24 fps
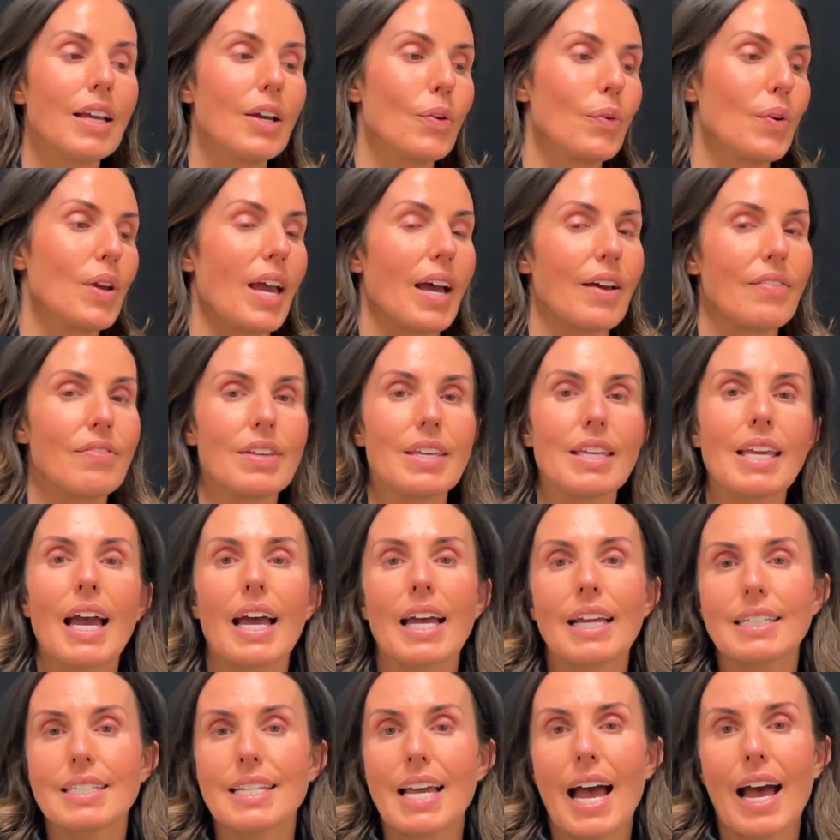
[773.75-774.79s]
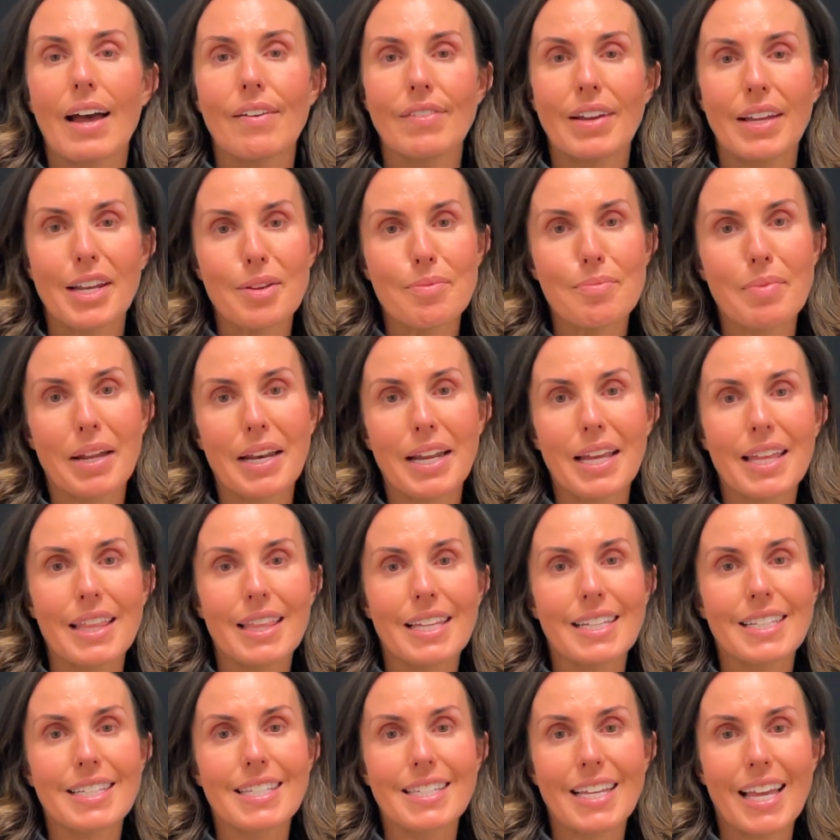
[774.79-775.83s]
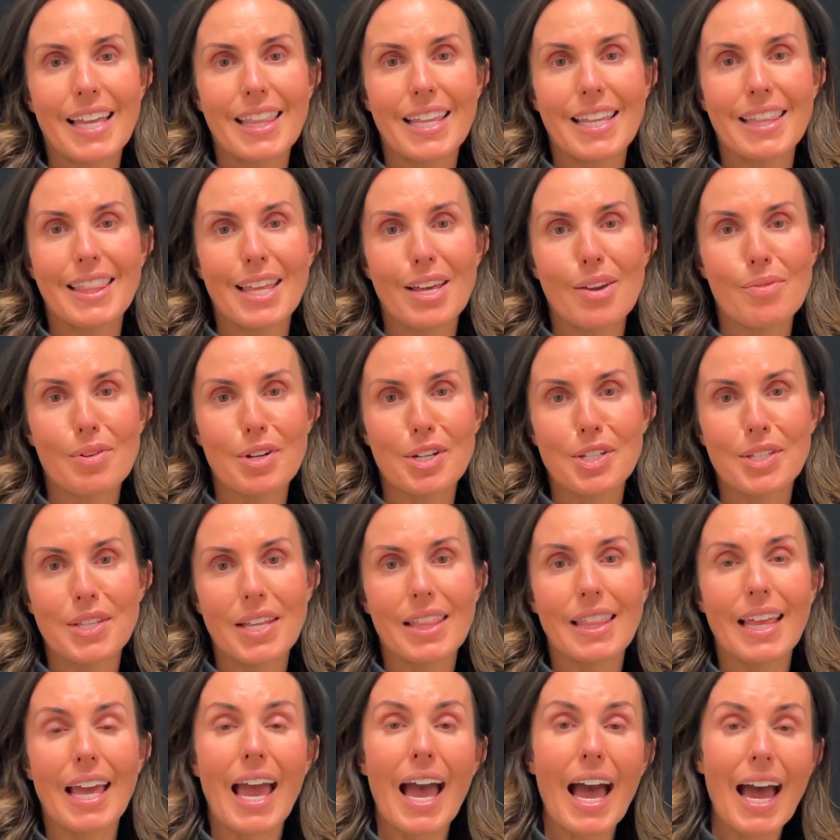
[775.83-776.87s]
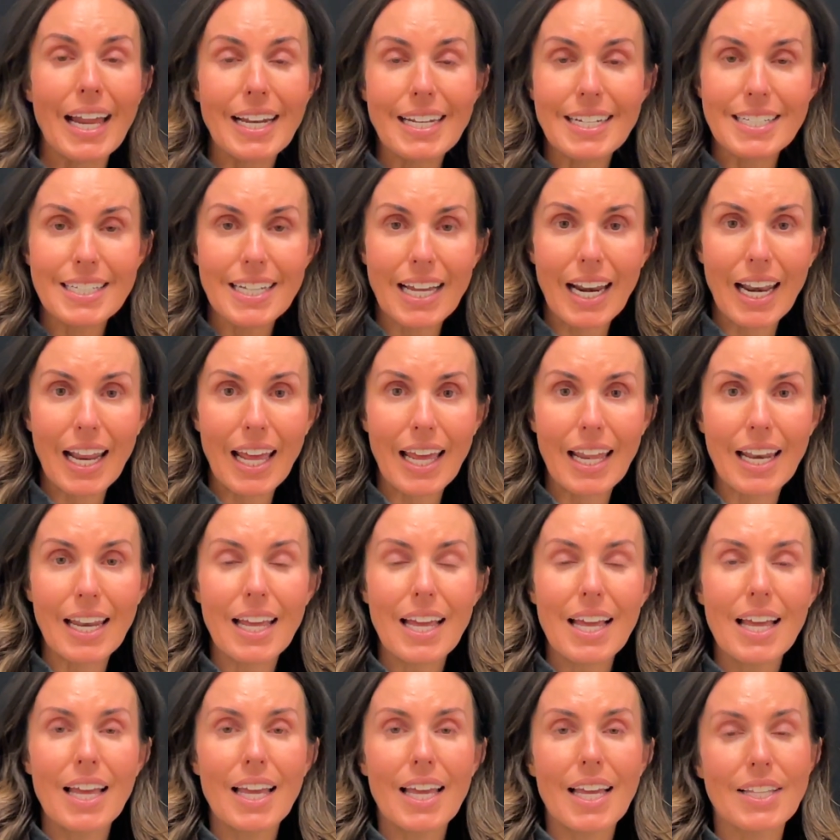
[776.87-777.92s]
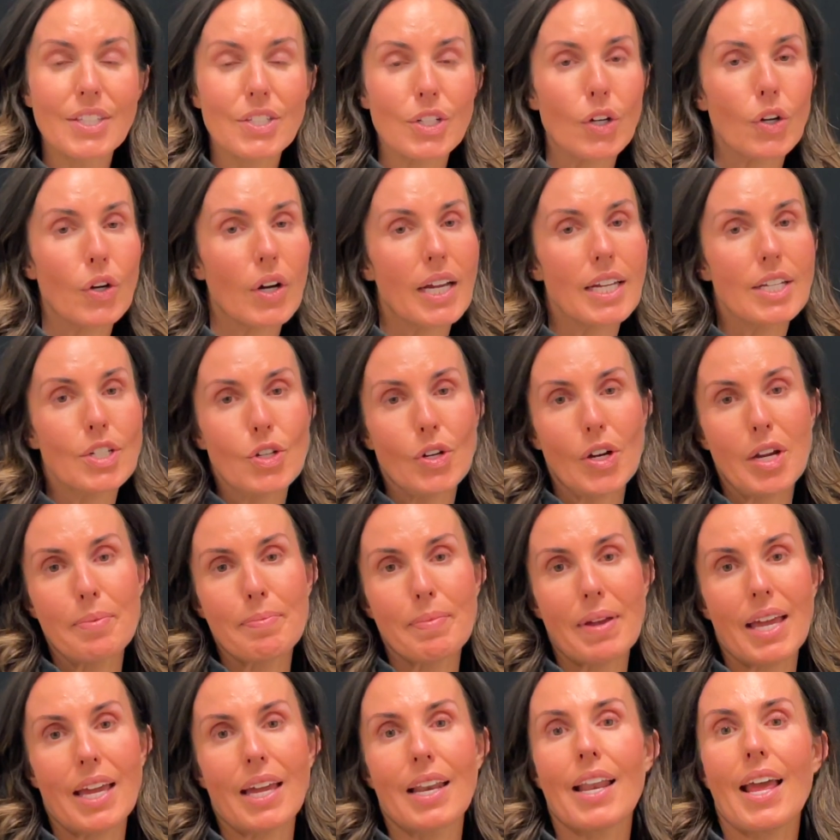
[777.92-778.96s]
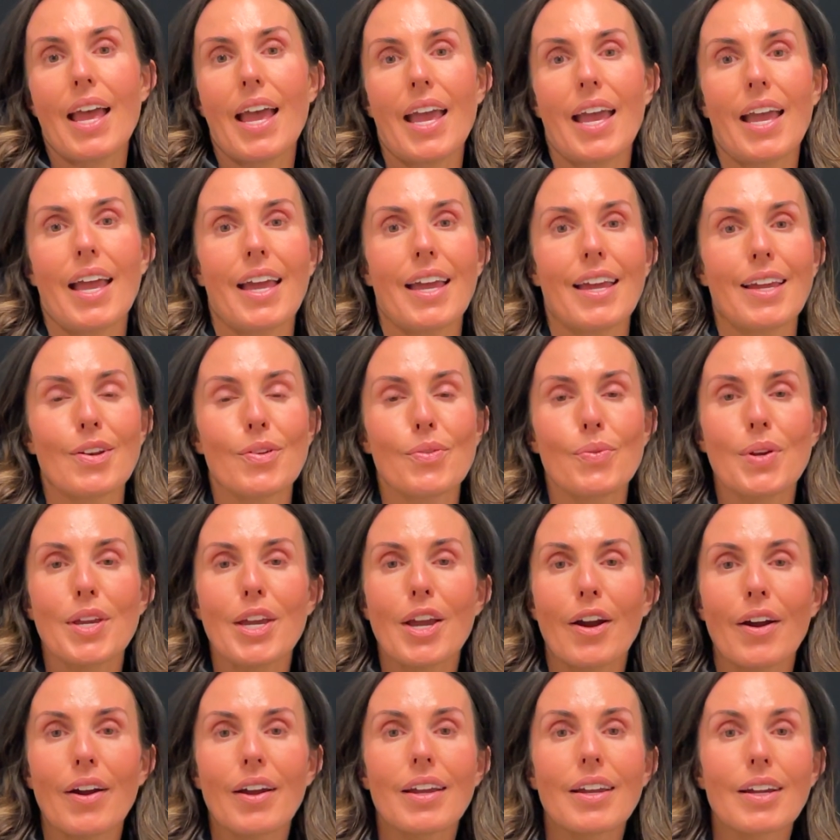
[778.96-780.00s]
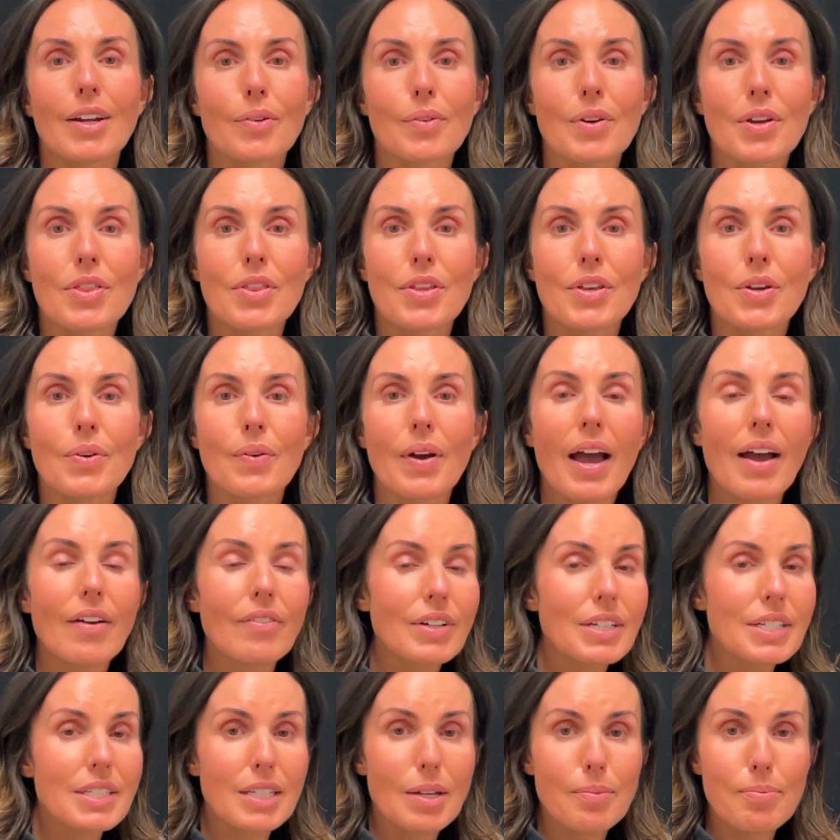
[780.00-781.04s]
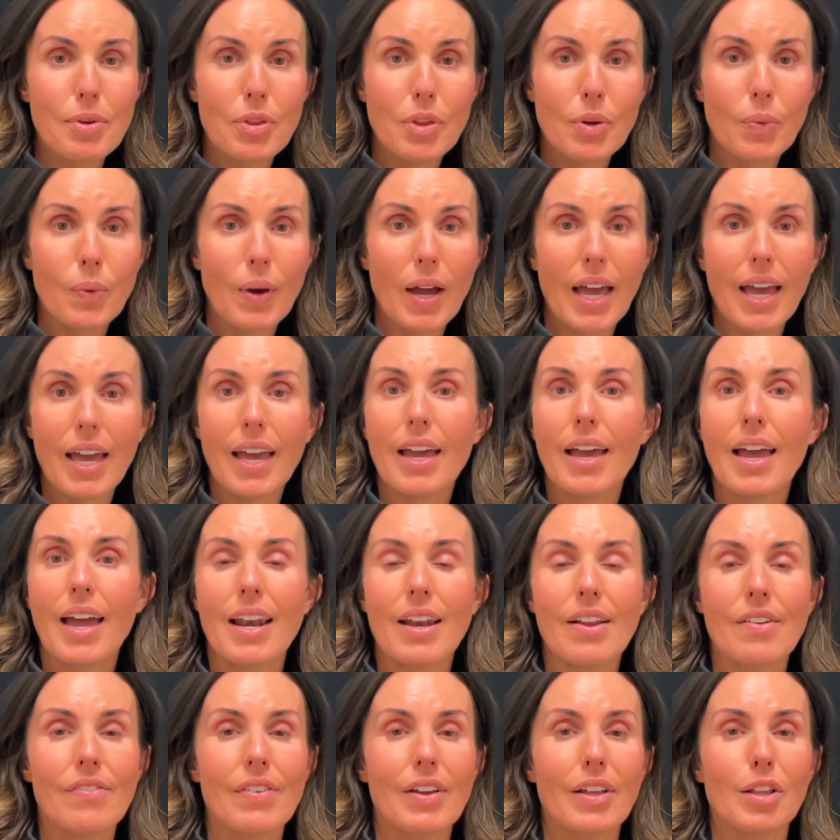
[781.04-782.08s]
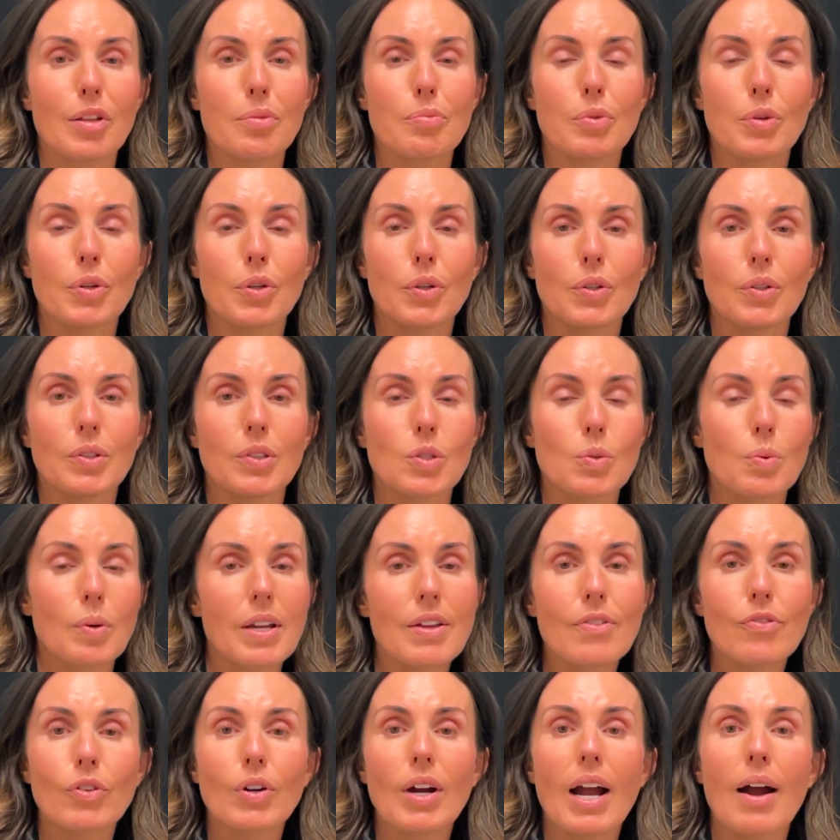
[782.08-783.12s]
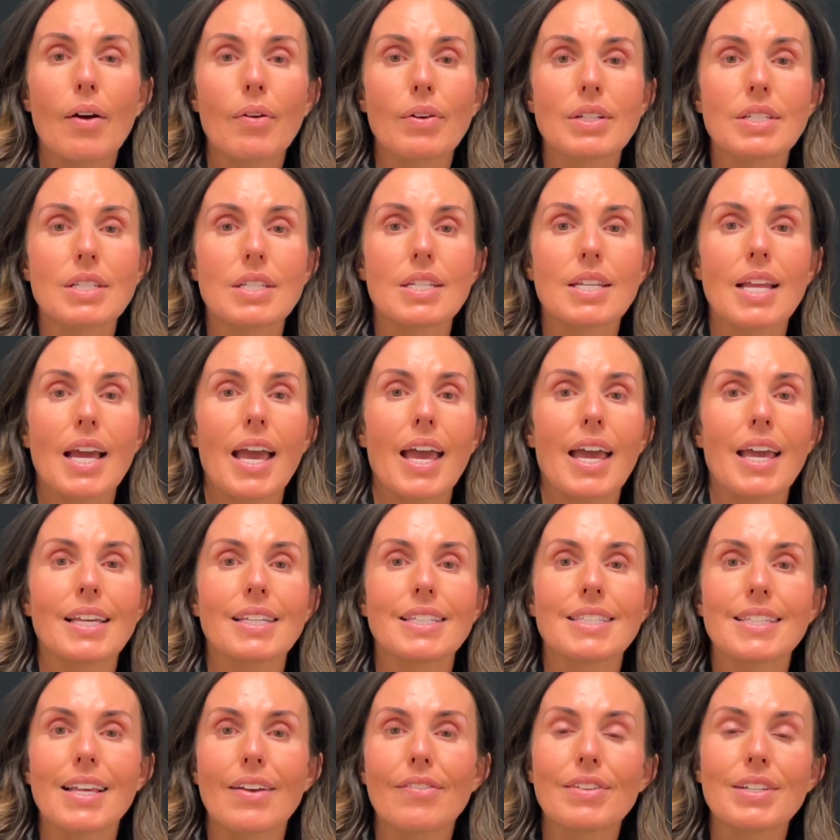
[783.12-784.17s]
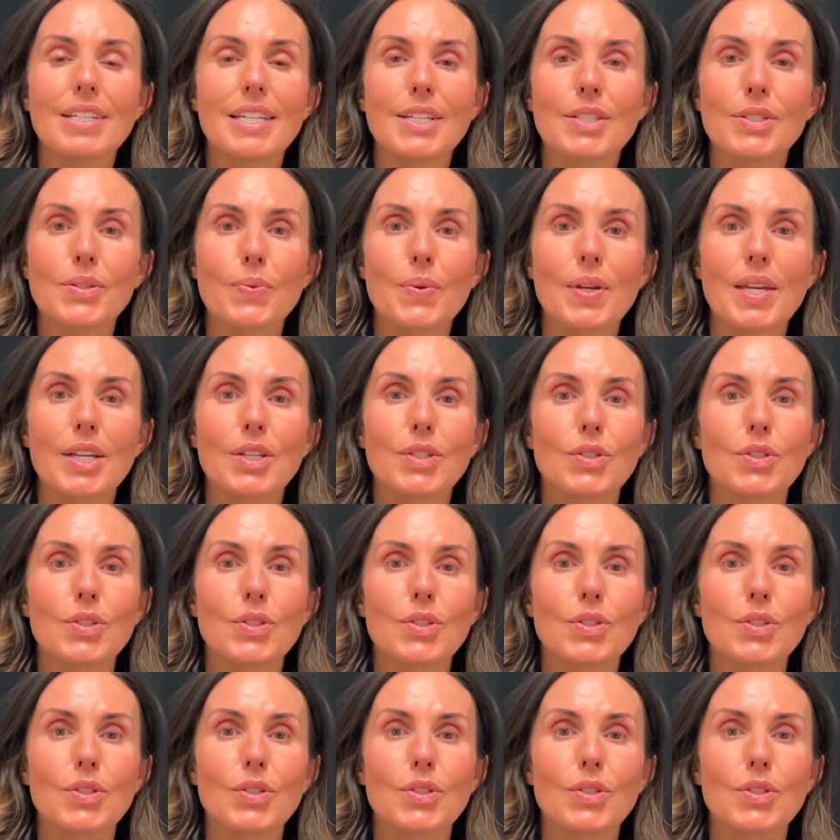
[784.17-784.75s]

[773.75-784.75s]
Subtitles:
We have yet to have anybody that said that they wish that they hadn't done it. It's a great treatment, and we are here with you every step of the way and available 24 hours a day, 7 days a week.